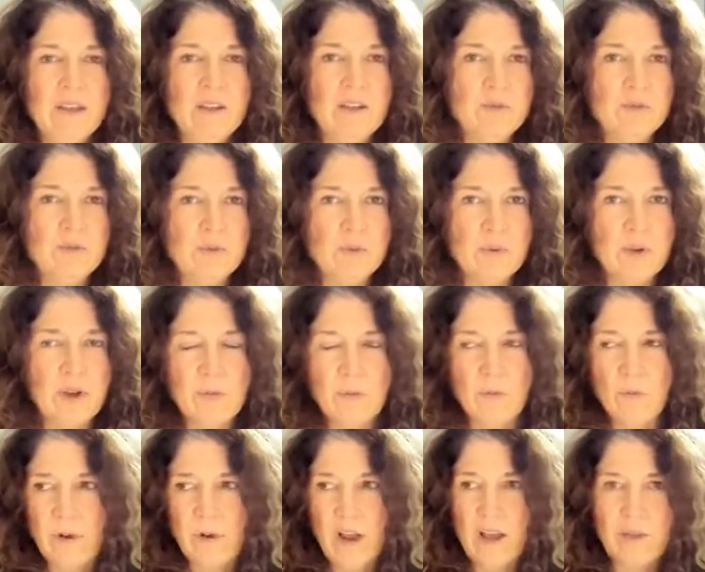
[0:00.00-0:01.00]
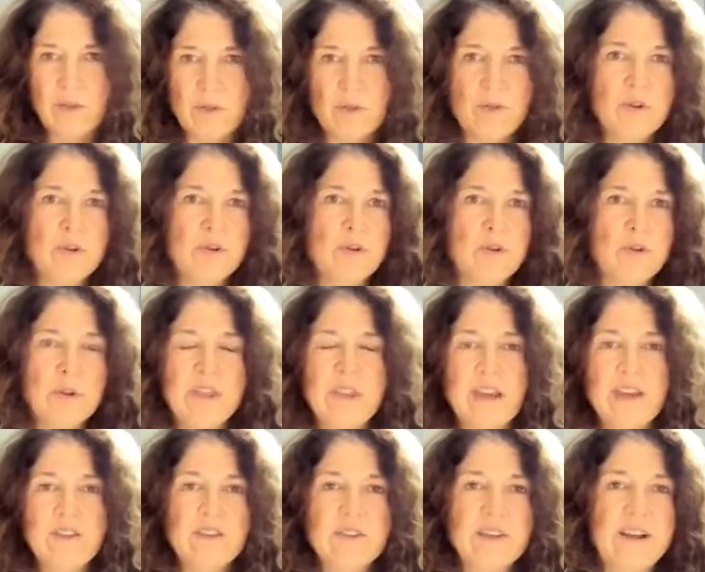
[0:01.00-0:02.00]
you got through your
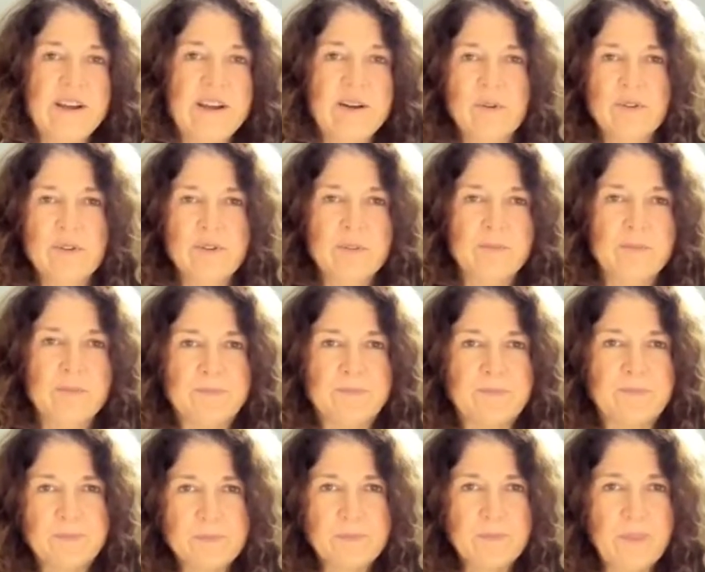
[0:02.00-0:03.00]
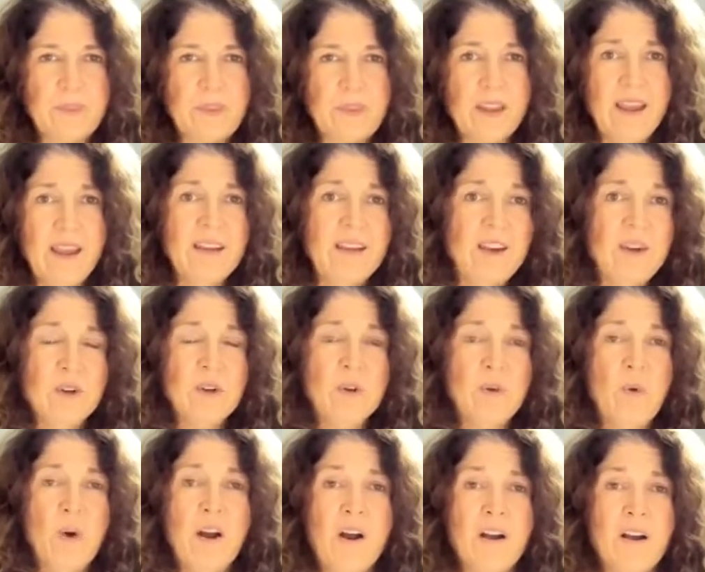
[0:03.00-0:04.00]
3,000 hours. And here
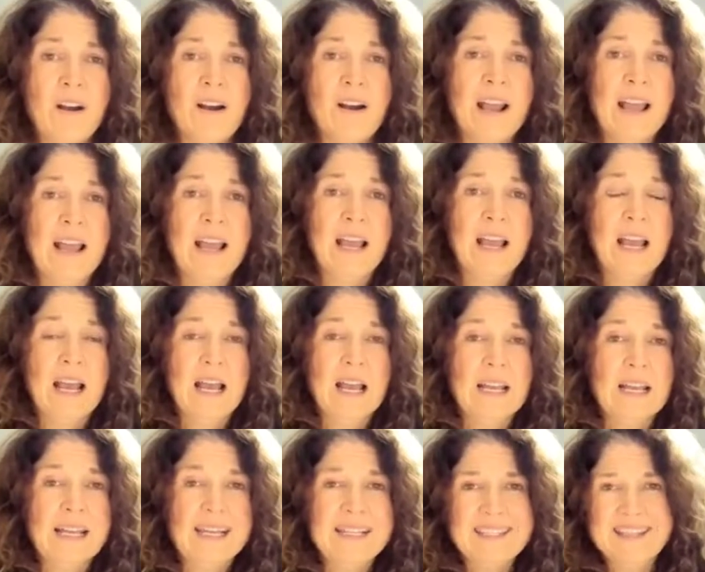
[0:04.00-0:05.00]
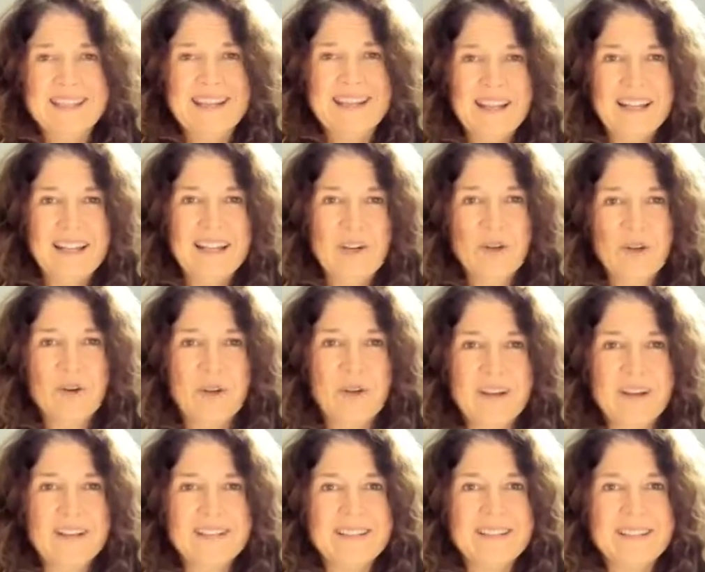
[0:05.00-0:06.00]
you are. It's not like you're
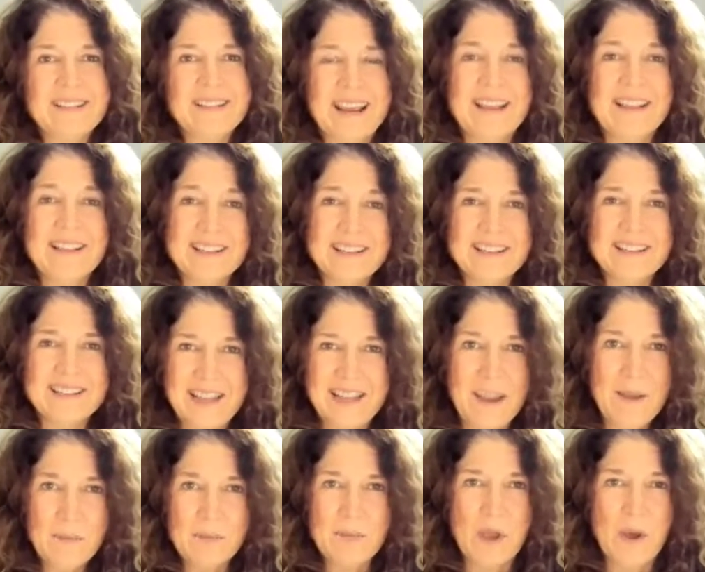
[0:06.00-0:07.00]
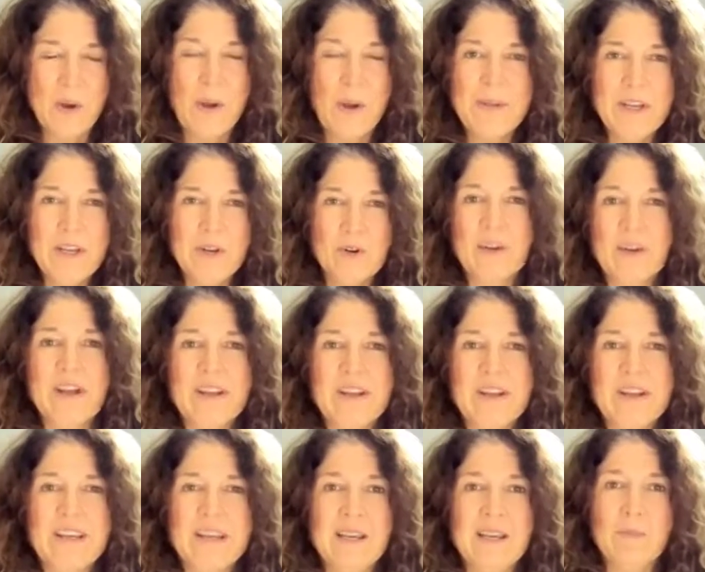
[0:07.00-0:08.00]
going to stay the same, though. I mean, you're going
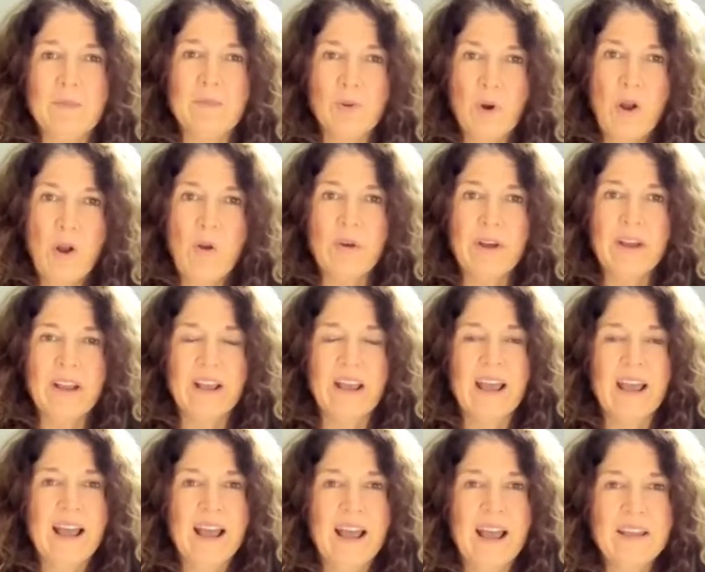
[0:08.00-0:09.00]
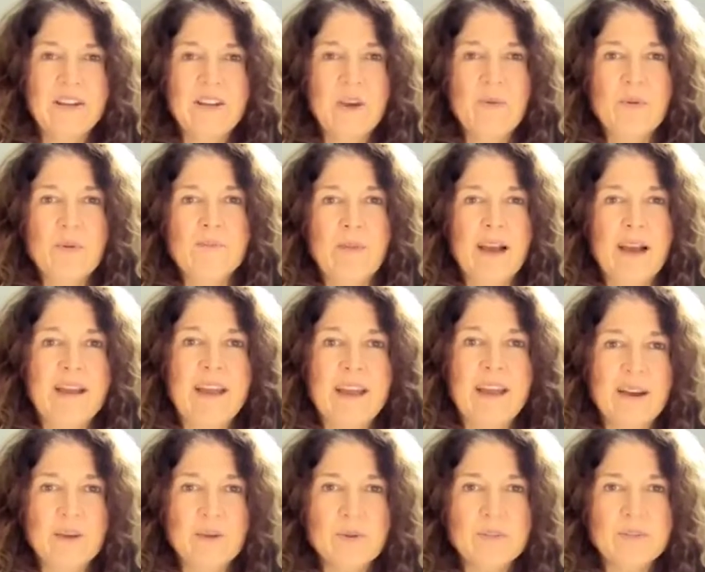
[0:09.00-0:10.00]
to keep growing. I know in my
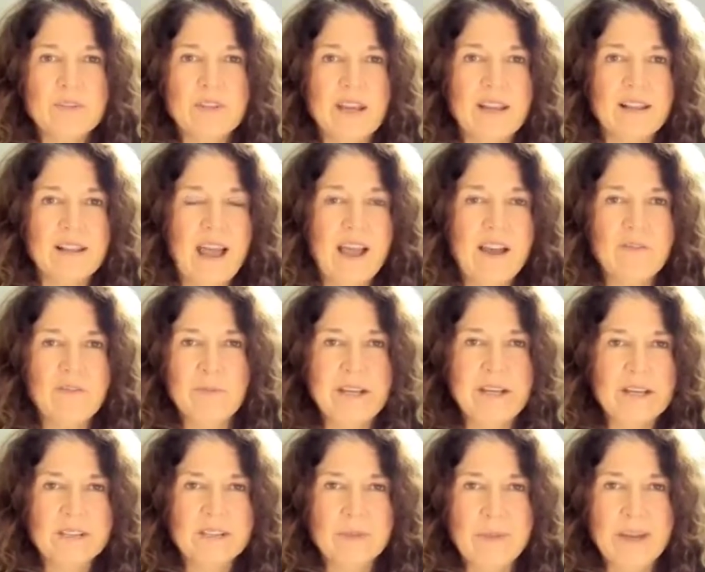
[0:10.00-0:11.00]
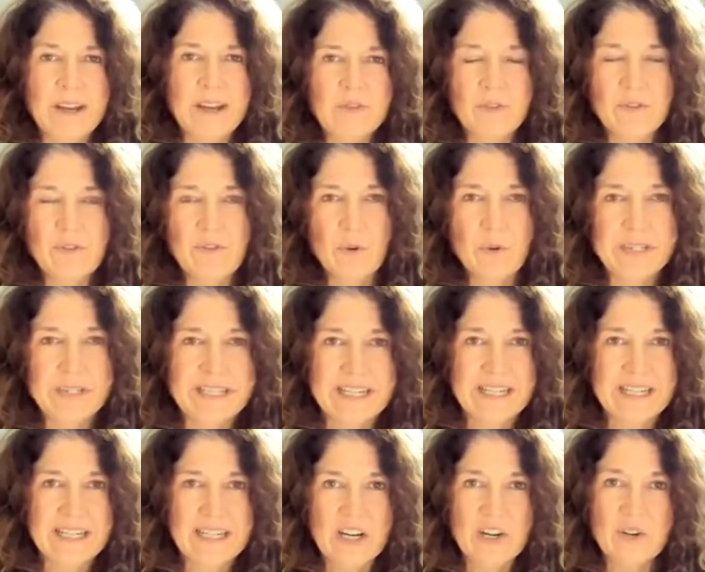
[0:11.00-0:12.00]
house, they laugh because about every
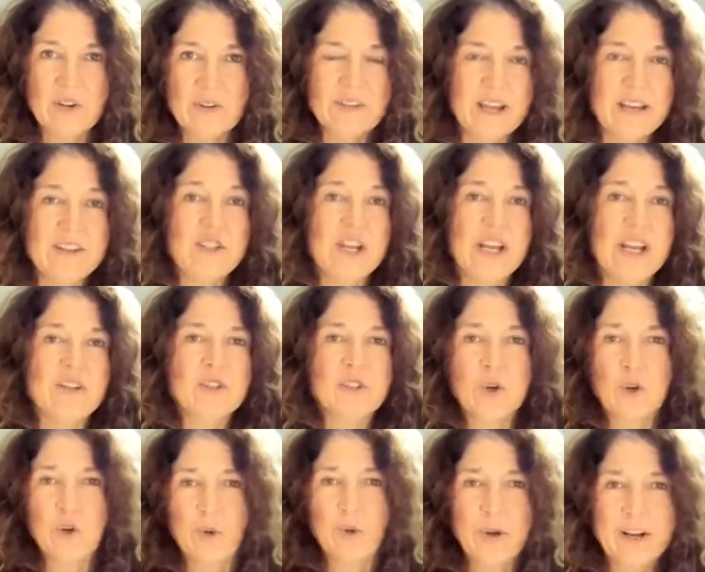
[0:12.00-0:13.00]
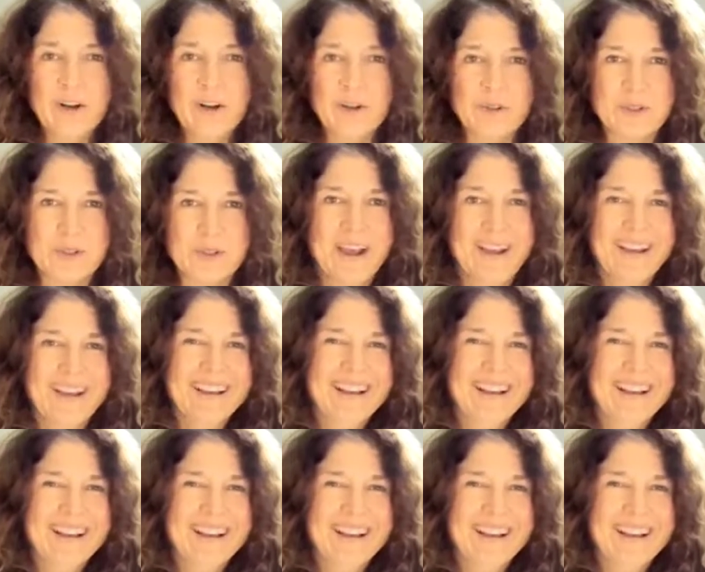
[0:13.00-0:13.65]
14 years, I change careers,